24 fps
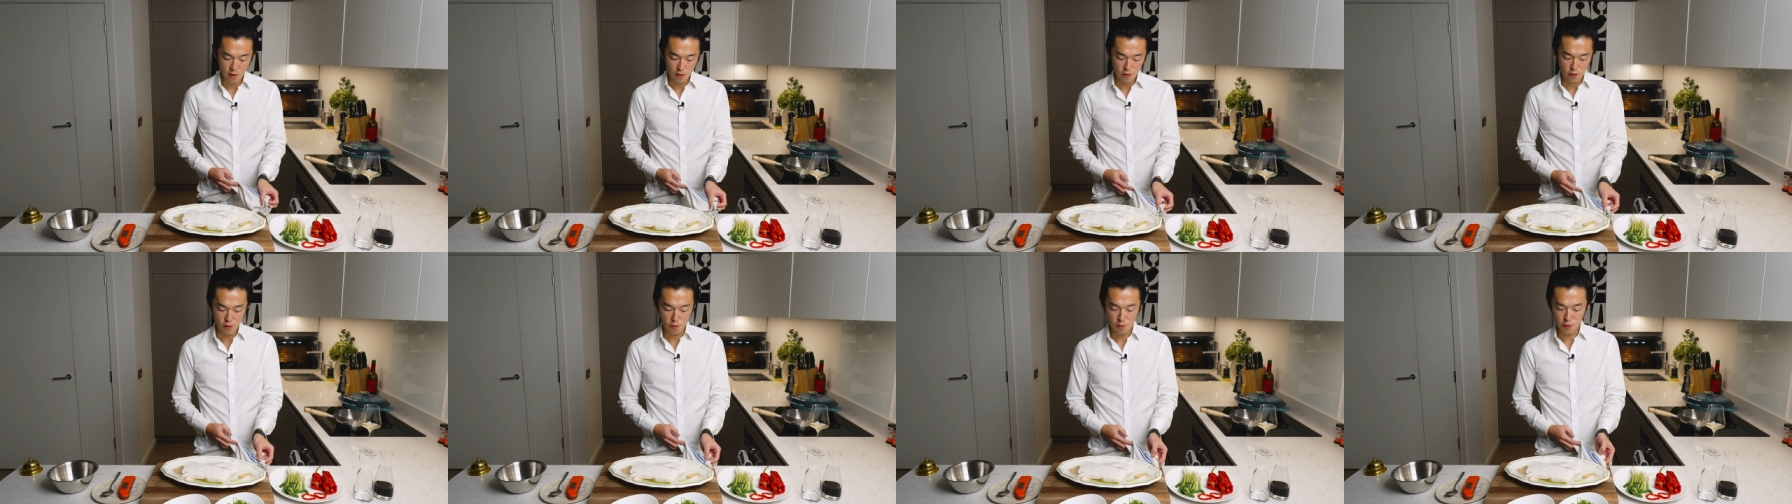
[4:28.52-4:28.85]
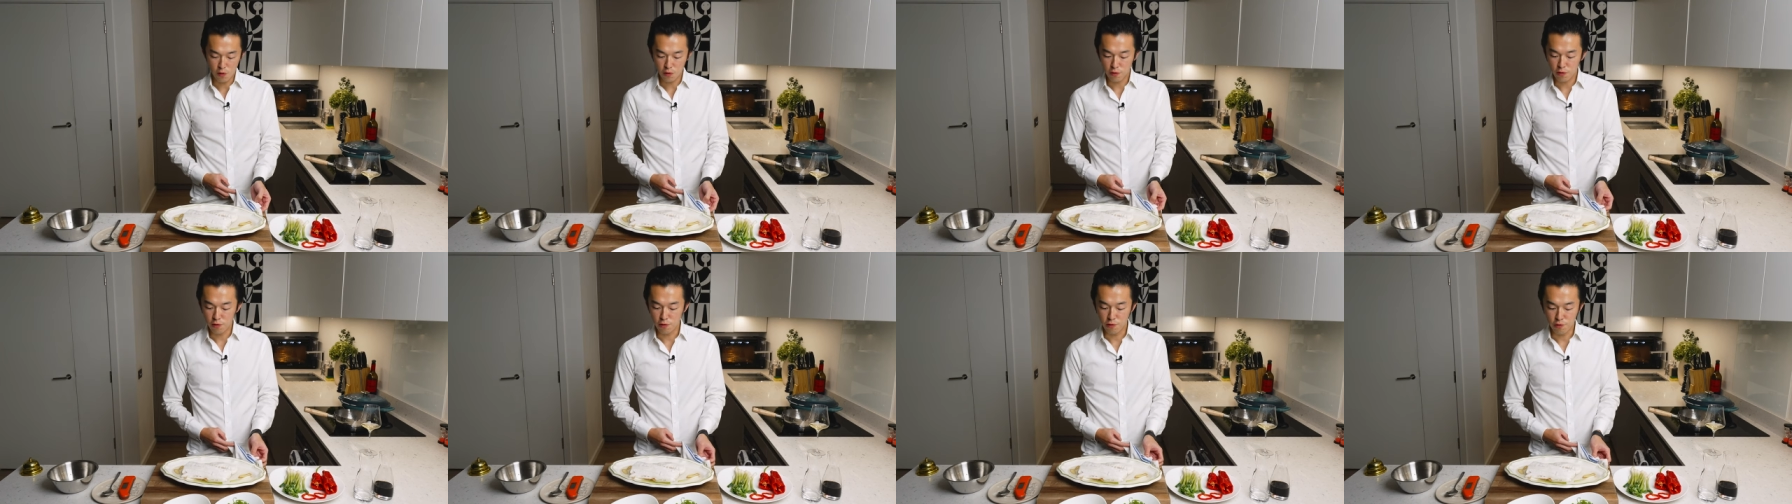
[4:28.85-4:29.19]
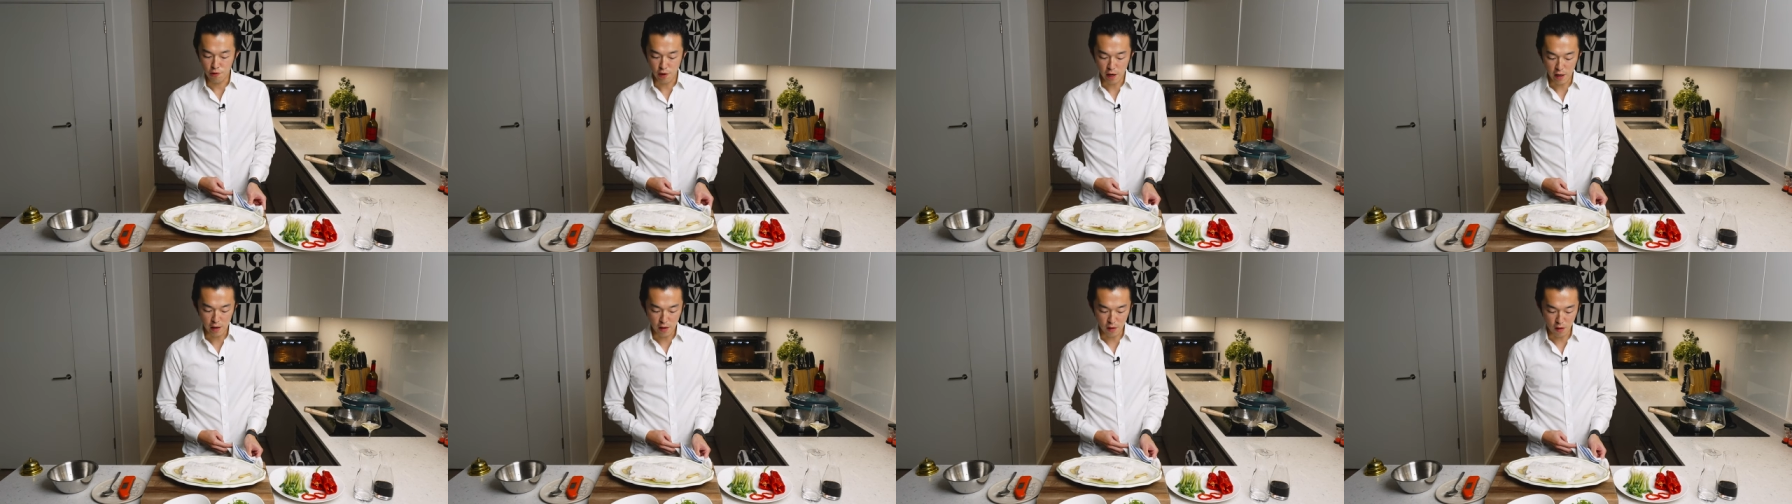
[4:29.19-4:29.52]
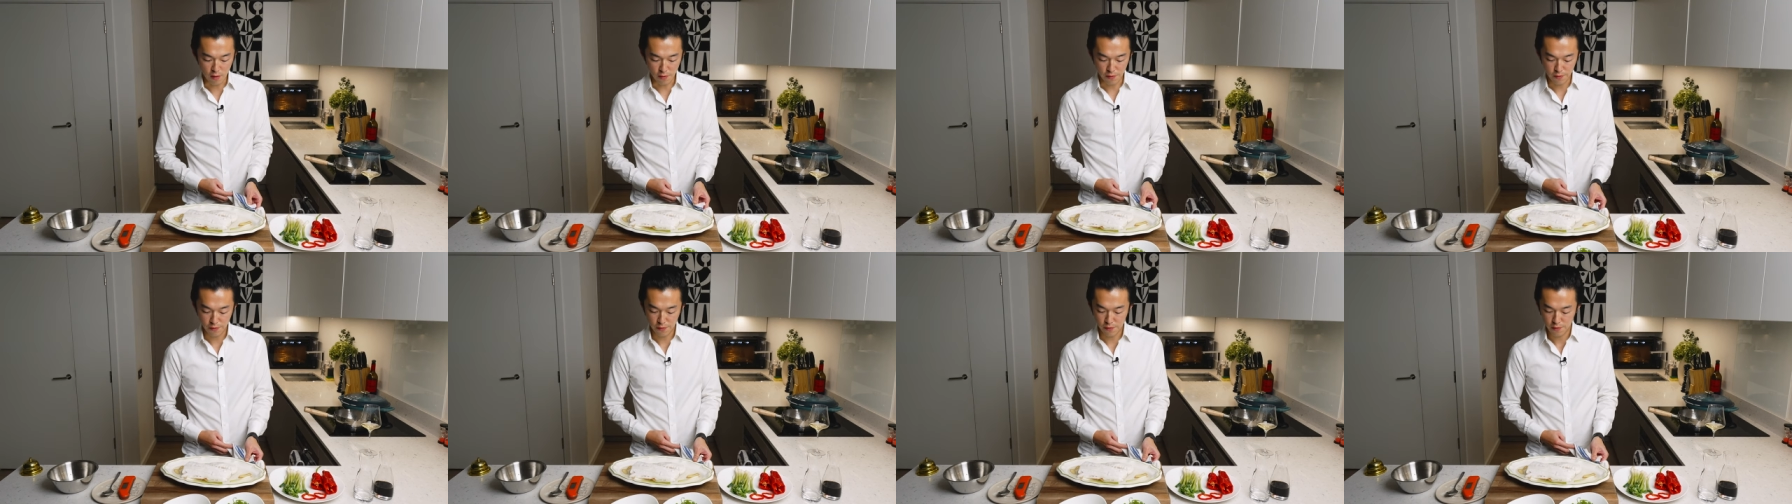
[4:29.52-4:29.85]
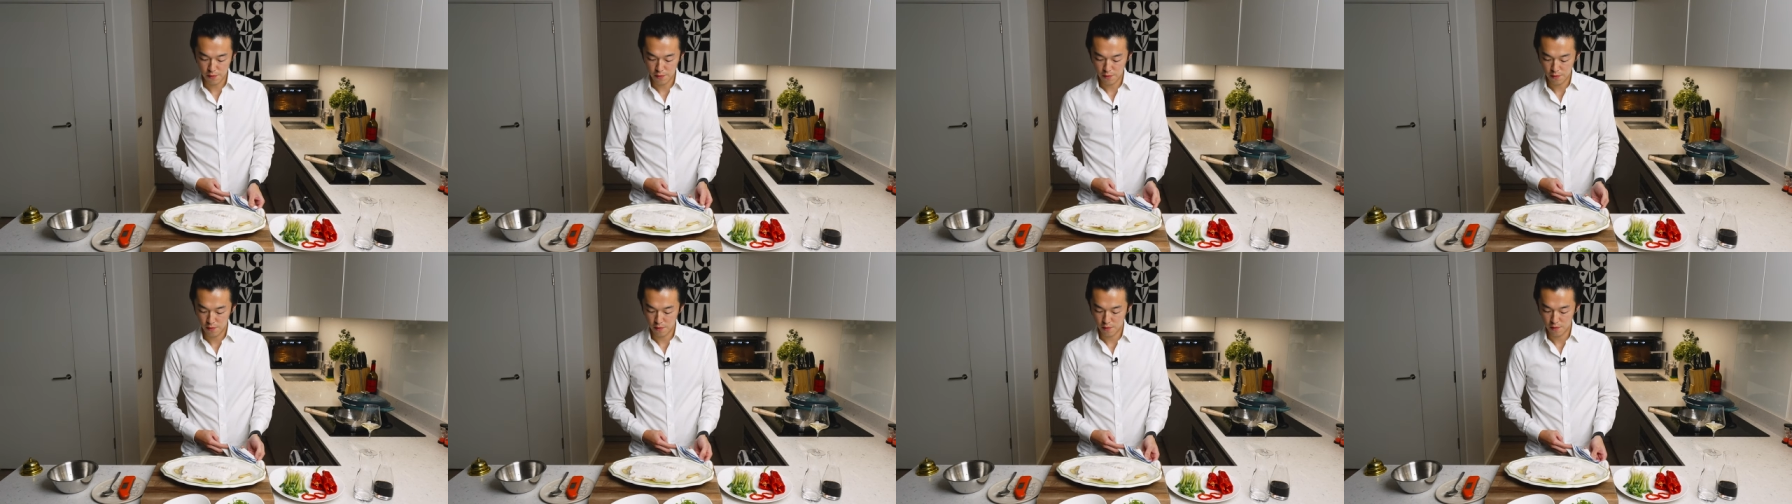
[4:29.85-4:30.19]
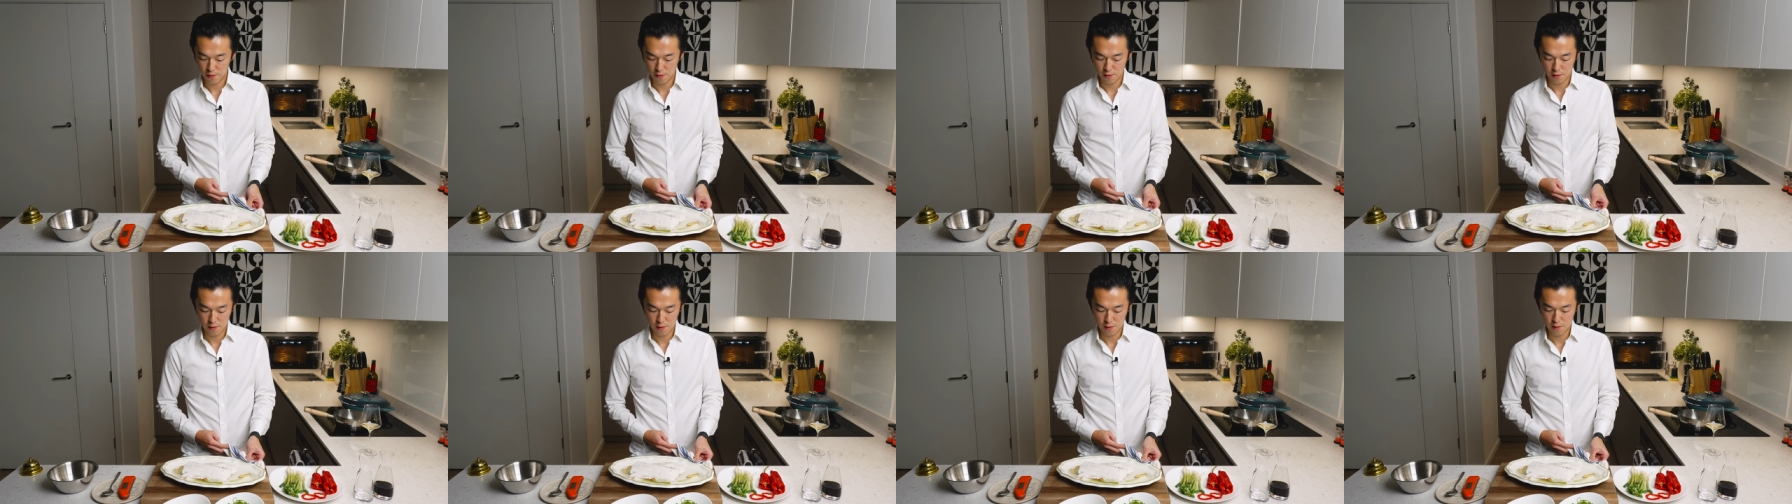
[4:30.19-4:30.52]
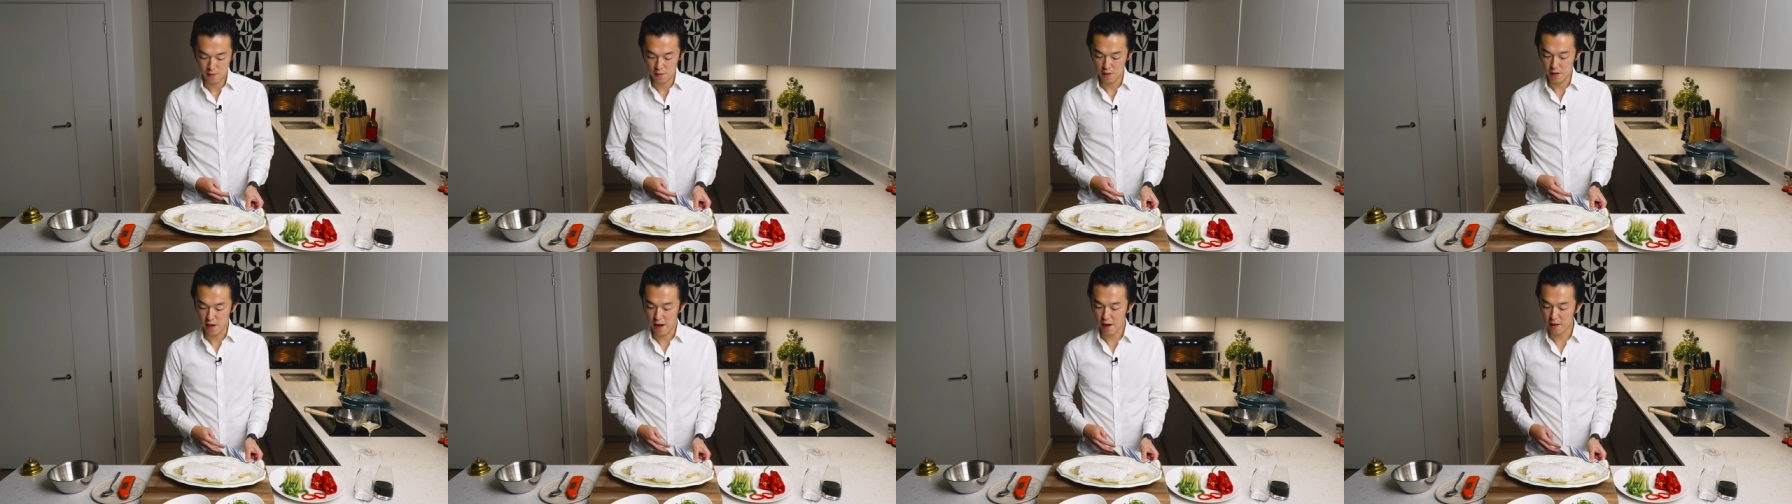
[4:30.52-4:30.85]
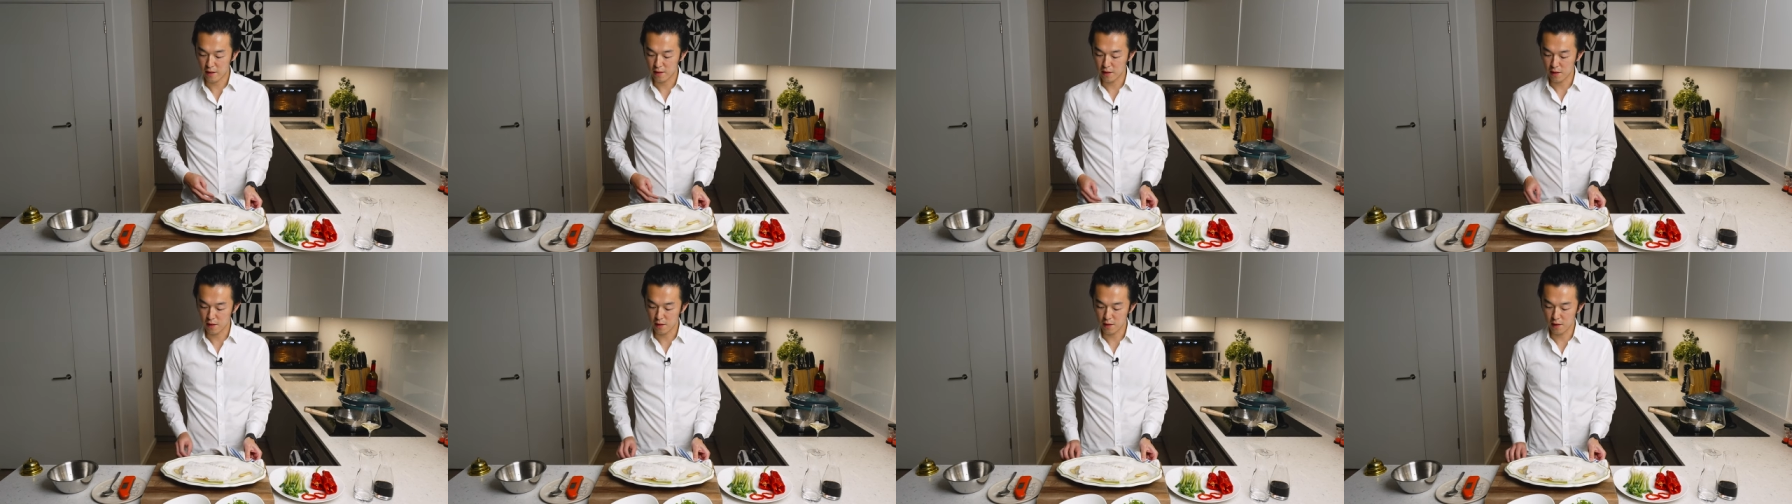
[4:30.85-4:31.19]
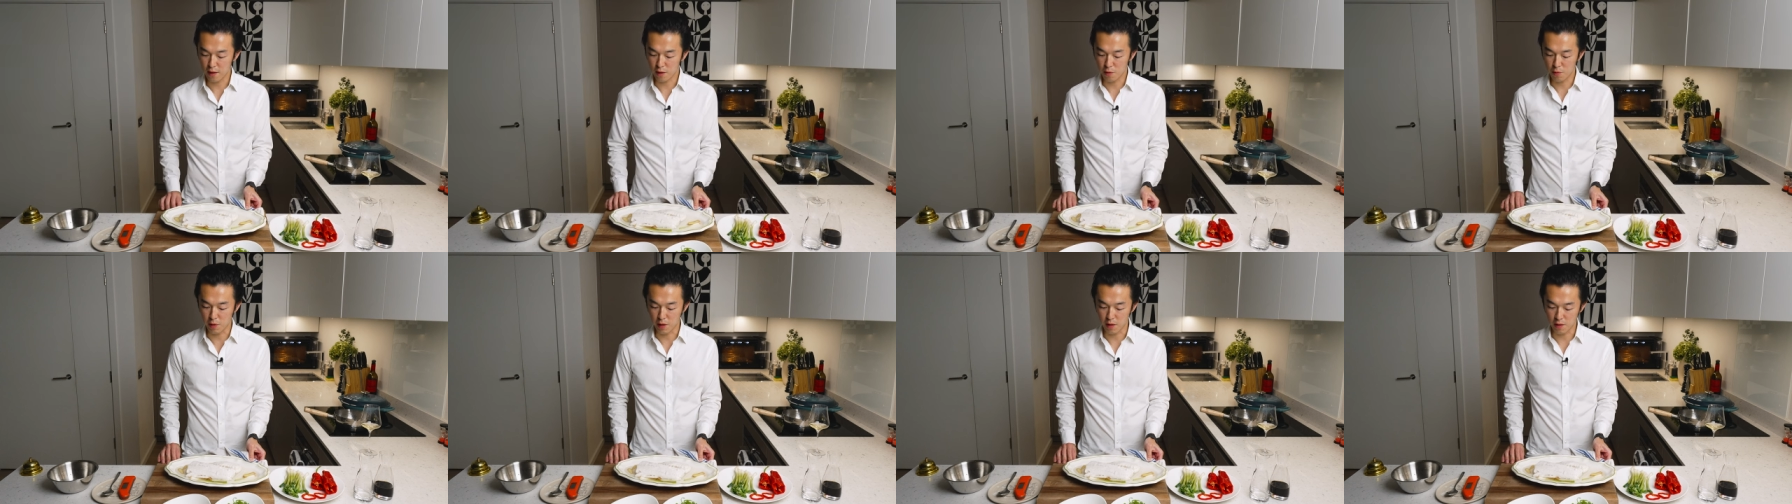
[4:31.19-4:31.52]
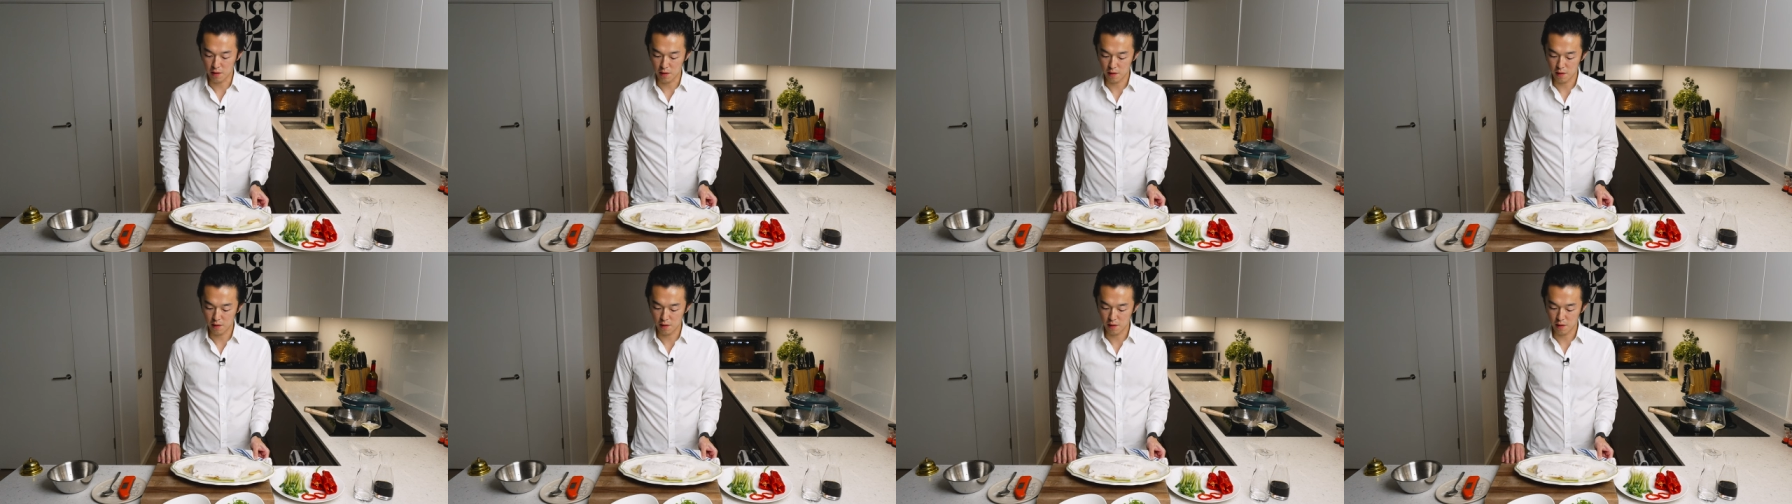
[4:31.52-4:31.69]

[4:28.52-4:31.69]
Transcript: you want to drain off the excess liquid.